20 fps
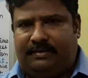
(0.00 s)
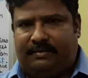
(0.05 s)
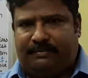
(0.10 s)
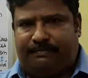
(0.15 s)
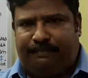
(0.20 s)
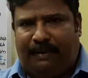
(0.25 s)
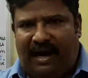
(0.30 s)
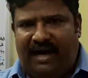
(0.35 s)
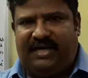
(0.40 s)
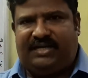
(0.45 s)

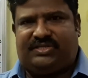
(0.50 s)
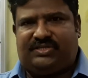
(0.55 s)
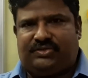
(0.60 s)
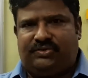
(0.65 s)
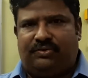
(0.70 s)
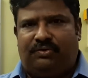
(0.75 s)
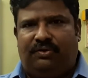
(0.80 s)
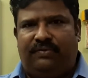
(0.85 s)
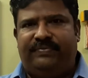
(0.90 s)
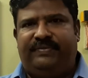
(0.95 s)
parts
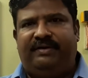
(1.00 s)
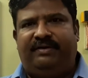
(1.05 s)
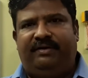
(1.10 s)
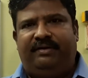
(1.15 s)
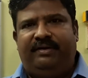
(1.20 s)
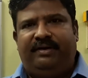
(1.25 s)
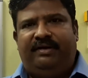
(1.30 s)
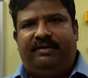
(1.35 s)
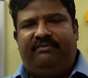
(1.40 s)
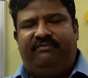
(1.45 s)
on the
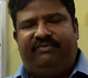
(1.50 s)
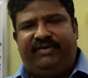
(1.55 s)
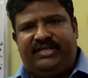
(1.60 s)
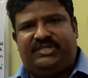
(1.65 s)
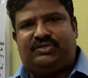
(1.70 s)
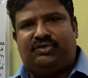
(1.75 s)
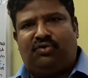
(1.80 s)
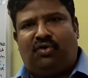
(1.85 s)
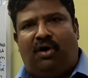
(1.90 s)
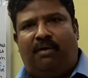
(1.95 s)

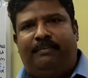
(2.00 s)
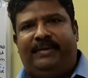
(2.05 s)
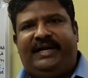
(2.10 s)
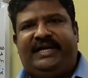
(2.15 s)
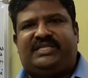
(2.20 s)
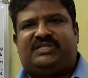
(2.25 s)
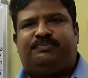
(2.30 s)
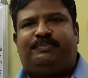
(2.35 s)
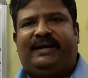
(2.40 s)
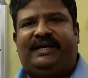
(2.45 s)
which government
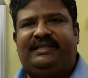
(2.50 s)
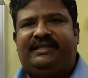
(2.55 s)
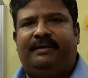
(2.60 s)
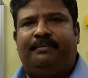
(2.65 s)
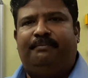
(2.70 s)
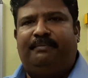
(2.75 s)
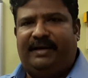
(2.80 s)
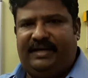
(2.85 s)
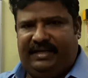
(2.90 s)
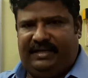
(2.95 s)
spend the
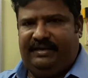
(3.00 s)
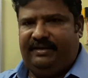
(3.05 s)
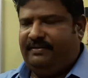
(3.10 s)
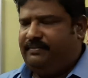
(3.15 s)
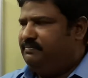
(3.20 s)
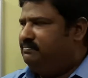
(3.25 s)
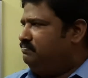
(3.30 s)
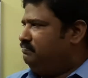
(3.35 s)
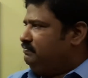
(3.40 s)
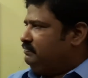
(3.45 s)
money.
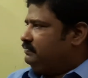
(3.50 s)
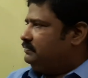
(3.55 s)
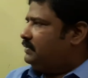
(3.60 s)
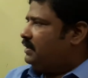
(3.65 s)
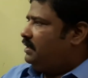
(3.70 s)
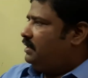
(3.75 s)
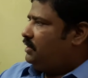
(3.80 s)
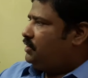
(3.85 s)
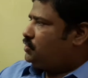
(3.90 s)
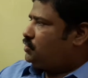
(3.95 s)

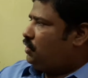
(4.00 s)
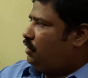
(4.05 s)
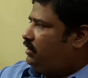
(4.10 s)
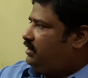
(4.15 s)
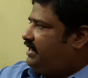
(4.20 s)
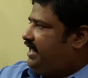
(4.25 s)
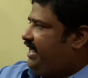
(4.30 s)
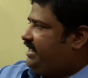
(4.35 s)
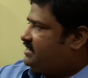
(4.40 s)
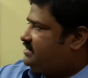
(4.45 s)
So
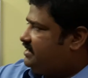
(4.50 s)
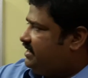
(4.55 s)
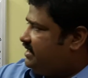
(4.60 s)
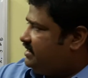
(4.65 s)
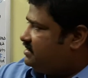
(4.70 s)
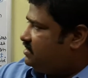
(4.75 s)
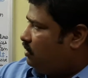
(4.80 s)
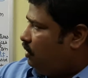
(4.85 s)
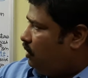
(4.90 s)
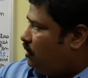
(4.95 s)

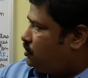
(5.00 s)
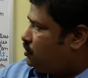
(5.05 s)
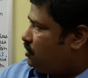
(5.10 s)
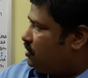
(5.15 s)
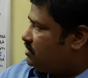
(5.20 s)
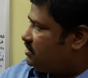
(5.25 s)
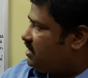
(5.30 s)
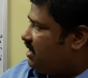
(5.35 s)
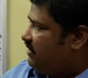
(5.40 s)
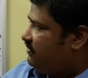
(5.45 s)
taxes also
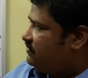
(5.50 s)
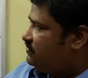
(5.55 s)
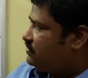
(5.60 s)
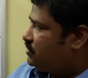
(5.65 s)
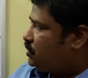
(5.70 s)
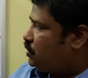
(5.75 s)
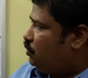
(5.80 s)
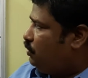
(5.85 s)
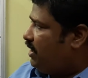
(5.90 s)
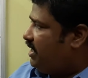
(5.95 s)
serves
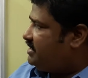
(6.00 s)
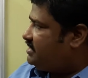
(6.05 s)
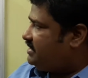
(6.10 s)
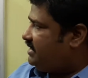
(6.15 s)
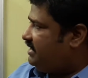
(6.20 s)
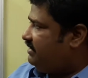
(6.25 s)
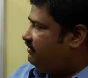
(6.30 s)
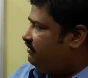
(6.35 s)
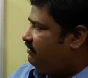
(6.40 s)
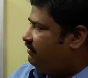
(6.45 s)
to
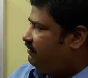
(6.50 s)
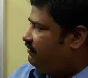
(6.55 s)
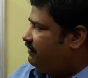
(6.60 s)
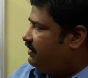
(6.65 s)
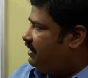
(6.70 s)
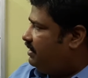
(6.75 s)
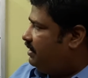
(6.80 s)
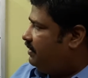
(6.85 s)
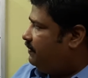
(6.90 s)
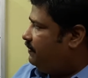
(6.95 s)
achieve
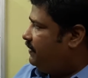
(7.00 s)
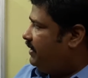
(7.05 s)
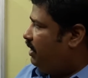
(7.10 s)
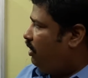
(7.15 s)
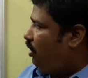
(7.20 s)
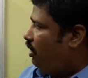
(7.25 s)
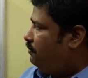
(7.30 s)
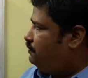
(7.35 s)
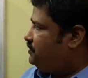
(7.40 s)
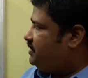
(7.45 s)
the
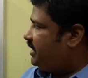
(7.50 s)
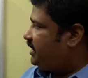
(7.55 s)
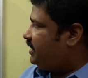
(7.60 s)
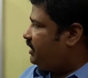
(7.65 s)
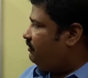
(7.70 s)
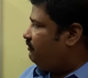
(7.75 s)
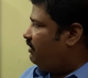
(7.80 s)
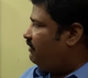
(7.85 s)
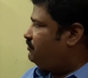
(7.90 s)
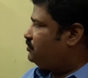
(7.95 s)

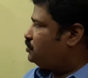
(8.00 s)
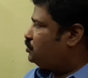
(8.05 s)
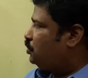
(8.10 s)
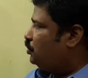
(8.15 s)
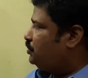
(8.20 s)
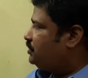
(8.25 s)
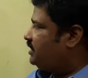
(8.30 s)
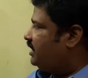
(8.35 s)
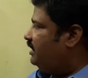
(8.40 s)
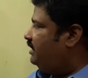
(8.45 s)
objective of
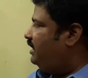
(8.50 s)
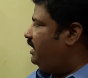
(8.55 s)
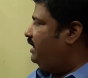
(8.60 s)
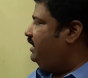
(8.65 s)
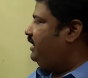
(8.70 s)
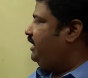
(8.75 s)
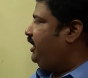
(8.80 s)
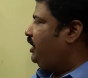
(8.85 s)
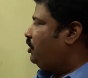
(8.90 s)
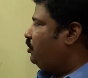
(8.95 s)
social
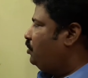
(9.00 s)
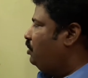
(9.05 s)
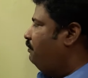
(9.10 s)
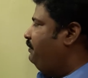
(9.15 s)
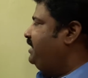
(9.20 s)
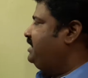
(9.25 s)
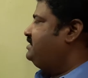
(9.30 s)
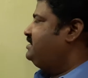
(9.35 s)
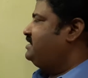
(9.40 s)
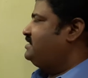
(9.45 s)
and
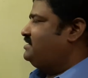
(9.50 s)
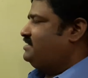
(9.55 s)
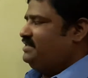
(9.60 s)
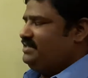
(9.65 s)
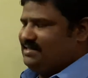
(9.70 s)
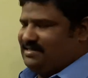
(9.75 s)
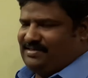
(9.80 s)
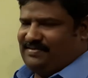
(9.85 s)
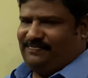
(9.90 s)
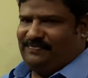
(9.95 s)
economic
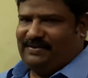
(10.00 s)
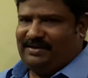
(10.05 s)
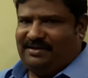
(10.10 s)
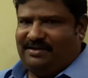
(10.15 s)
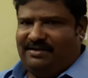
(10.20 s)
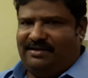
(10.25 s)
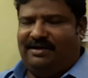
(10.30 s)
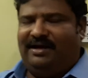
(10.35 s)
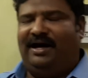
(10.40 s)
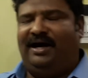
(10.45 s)
justice.
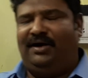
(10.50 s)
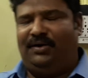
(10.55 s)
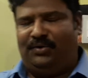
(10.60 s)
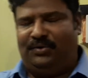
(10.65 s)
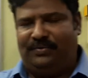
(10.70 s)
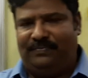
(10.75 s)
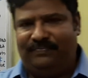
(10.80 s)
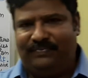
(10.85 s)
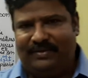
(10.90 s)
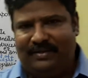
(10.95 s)

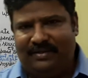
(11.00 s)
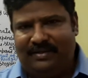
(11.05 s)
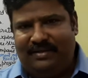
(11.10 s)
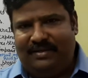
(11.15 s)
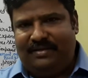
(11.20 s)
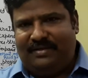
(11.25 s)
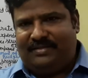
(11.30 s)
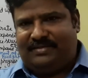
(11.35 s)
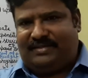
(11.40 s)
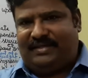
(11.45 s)
How?
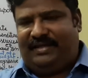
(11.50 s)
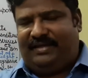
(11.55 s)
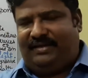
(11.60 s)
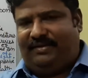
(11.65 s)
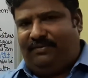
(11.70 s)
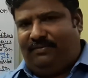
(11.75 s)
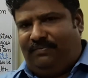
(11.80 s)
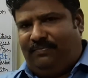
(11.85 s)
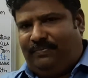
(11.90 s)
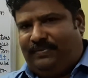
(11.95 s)

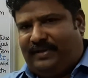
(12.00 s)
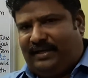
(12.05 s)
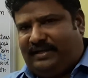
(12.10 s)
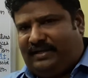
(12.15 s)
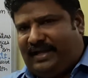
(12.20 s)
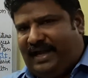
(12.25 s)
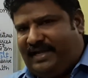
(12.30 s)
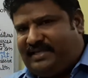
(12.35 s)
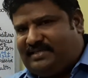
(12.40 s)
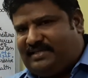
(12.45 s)
See, the
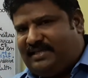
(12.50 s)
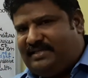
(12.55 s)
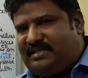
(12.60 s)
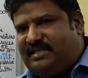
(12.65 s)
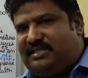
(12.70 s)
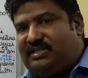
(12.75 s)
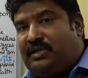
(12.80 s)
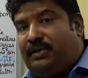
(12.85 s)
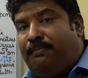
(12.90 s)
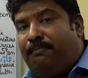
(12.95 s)
taxes
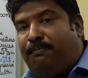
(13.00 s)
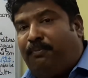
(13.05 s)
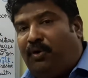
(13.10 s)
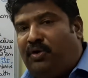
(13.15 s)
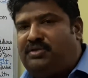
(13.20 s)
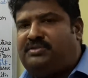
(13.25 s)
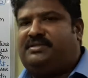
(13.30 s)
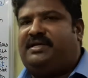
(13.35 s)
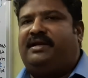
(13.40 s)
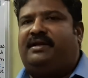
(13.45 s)
is
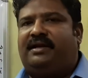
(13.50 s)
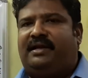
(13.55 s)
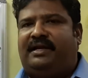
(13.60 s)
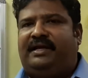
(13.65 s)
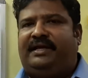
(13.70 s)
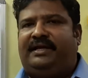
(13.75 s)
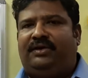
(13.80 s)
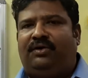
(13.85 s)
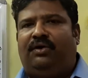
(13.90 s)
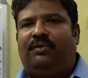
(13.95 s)
imposed
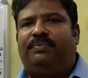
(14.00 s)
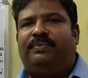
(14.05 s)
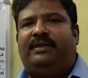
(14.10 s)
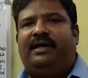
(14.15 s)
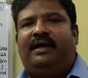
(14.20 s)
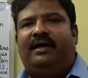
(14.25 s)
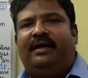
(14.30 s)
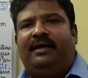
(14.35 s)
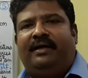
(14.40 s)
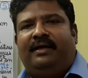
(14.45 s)
generally on
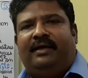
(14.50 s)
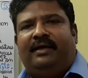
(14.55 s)
the